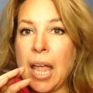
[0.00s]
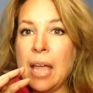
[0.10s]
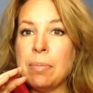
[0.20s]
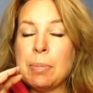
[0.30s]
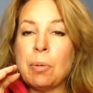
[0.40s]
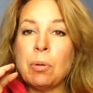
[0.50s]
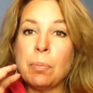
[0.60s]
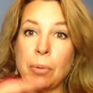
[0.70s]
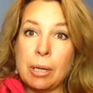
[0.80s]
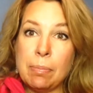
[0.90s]
and people will
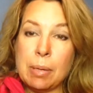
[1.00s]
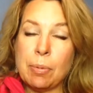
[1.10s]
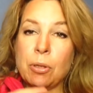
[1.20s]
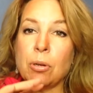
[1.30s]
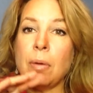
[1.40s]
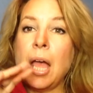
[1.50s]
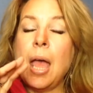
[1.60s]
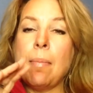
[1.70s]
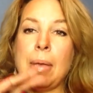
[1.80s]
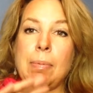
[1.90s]
bring people who
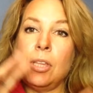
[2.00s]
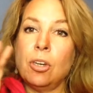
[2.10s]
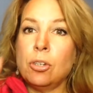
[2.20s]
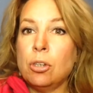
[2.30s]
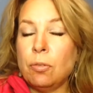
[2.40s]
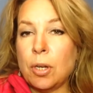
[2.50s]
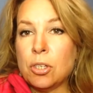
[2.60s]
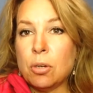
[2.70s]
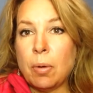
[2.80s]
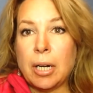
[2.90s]
maybe they're two
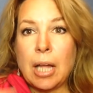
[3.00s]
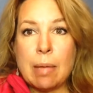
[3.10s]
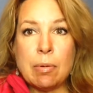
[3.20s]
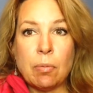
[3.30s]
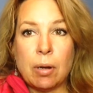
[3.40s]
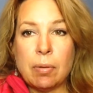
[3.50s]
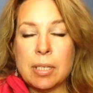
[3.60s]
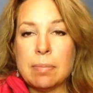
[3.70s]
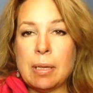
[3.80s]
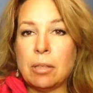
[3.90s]
friends who want to come and one
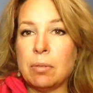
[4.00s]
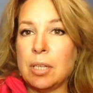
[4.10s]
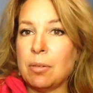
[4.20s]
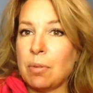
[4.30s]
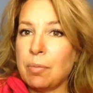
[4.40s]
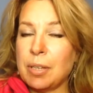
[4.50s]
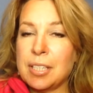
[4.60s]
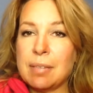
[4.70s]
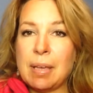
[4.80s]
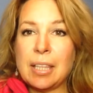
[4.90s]
wants to make the wreath and one
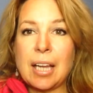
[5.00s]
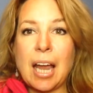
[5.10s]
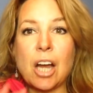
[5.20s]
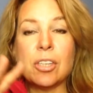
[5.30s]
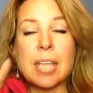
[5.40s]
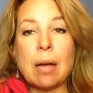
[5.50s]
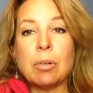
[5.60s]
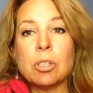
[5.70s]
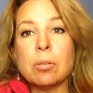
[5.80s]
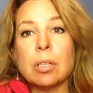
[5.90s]
wants to make the cards. That
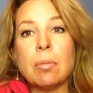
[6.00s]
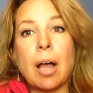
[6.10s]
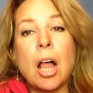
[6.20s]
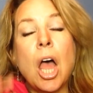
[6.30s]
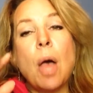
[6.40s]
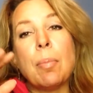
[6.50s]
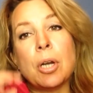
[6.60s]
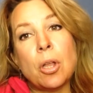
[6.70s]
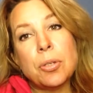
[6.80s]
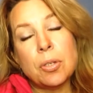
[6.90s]
works really well, but
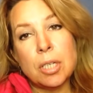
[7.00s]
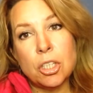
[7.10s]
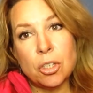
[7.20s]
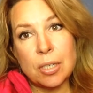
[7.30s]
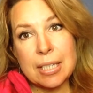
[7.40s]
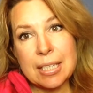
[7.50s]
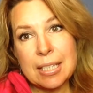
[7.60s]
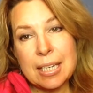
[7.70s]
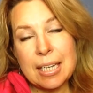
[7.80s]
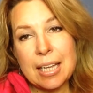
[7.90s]
it also gets your
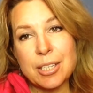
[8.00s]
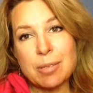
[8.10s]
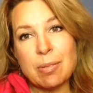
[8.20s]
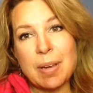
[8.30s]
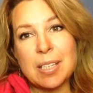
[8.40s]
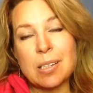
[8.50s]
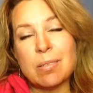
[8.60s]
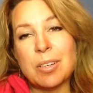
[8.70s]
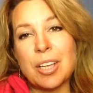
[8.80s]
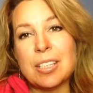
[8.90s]
existing customer base to
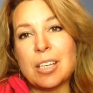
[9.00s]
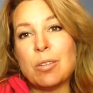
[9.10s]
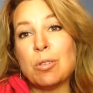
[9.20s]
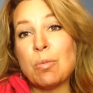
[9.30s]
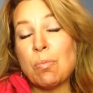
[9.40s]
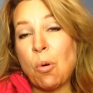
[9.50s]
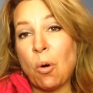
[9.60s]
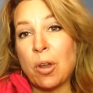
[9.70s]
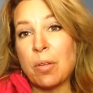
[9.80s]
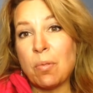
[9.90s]
realize that you do
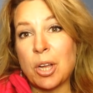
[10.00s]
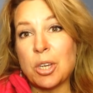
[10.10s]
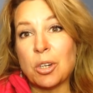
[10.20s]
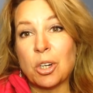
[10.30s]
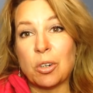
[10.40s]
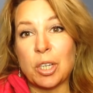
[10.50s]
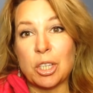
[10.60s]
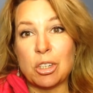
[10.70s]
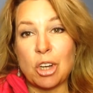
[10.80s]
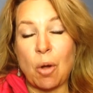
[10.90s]
more than what you're
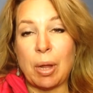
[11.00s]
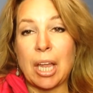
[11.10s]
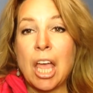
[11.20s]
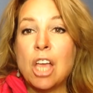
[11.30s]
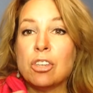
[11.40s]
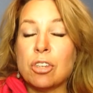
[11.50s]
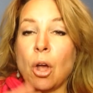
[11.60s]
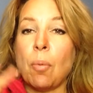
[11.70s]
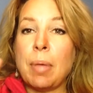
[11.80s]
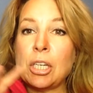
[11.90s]
currently showing.
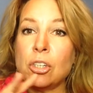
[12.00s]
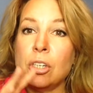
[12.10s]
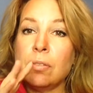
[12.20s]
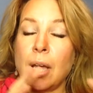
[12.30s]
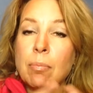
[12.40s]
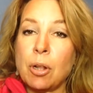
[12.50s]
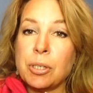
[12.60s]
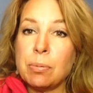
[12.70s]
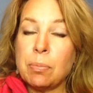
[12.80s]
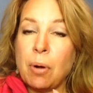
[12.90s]
So make sure you've got
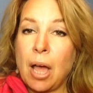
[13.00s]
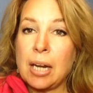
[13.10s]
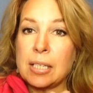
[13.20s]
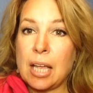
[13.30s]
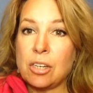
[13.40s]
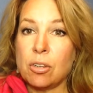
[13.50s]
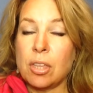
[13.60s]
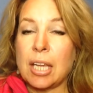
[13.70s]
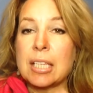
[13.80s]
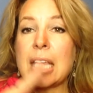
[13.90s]
multiple products at your
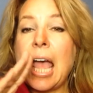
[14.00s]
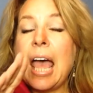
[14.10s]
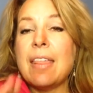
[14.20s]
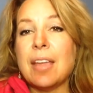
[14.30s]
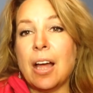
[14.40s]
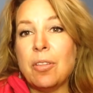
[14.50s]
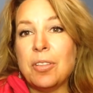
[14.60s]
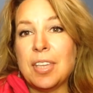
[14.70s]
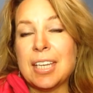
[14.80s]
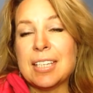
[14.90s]
things. The other
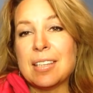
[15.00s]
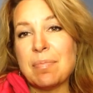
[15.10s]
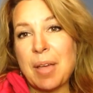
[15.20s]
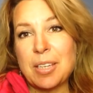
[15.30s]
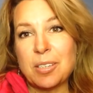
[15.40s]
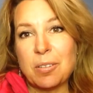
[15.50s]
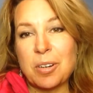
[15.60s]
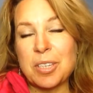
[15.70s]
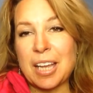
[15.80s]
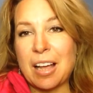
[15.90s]
thing is the best
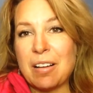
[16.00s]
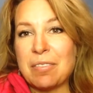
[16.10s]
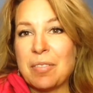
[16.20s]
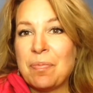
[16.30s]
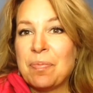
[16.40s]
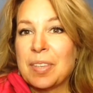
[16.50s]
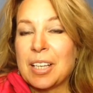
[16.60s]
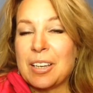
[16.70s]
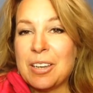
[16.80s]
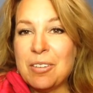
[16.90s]
source of
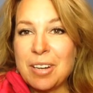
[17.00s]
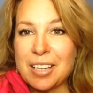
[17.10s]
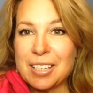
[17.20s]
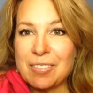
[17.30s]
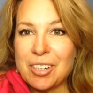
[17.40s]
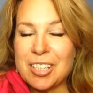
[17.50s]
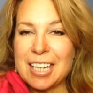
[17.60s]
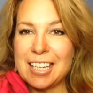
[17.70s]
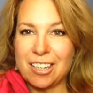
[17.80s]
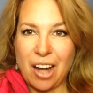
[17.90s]
new customers
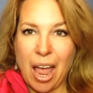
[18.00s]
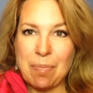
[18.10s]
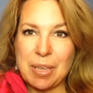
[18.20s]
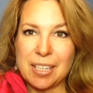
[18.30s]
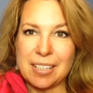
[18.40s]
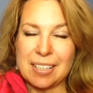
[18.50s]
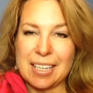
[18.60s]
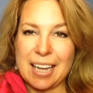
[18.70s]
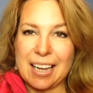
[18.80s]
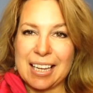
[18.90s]
is your happy
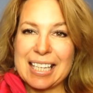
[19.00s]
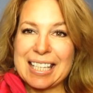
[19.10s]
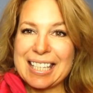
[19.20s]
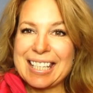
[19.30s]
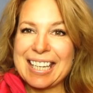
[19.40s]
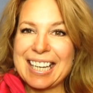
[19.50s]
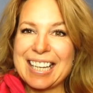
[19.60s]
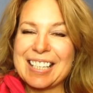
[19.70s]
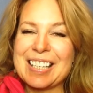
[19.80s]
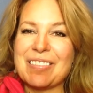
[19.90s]
existing
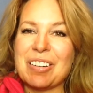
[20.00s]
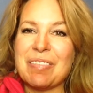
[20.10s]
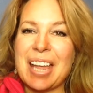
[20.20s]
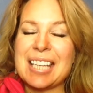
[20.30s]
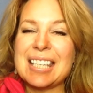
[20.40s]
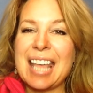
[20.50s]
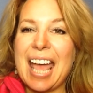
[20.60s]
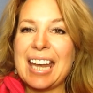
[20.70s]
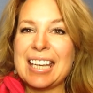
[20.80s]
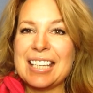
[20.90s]
customer base.
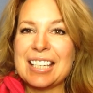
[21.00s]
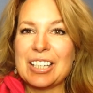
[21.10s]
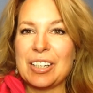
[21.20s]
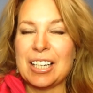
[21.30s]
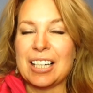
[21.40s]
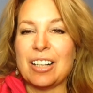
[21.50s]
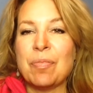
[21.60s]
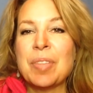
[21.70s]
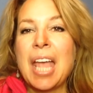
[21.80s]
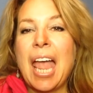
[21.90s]
That is critical.
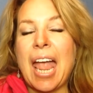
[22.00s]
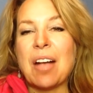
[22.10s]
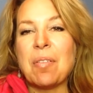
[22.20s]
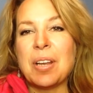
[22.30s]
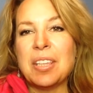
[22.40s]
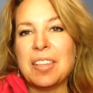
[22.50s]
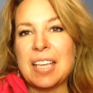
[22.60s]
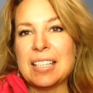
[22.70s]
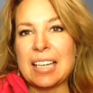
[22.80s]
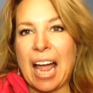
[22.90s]
And one of the
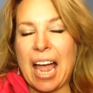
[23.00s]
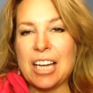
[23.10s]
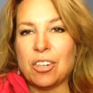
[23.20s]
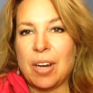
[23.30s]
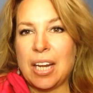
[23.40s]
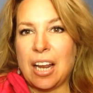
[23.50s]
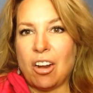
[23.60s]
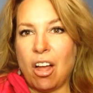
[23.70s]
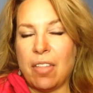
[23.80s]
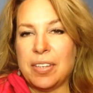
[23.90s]
things that I train
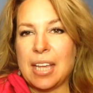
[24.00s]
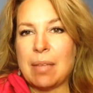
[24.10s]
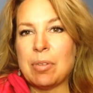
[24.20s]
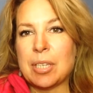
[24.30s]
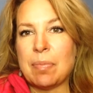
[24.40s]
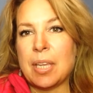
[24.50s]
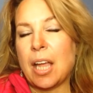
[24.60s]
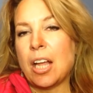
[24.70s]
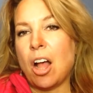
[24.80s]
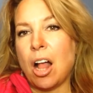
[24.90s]
on all the time is something
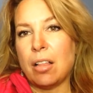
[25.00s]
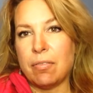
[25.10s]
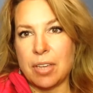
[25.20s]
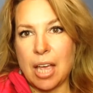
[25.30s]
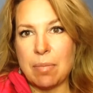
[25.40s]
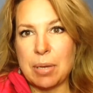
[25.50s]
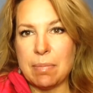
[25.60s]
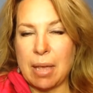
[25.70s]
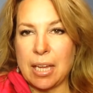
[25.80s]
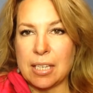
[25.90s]
I call a
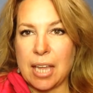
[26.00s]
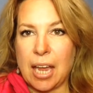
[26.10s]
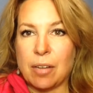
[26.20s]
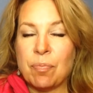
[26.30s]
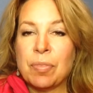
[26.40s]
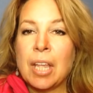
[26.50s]
VIP make and take.